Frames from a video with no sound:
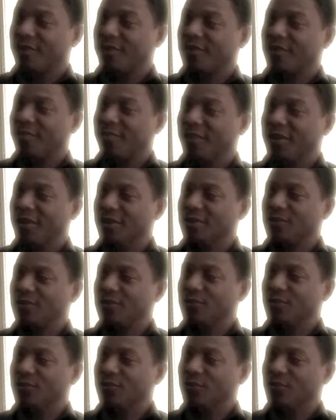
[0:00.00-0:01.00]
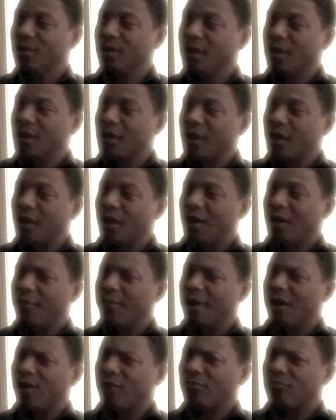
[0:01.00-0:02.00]
other piece, too,
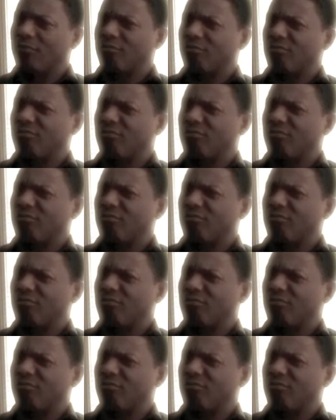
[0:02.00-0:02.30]
about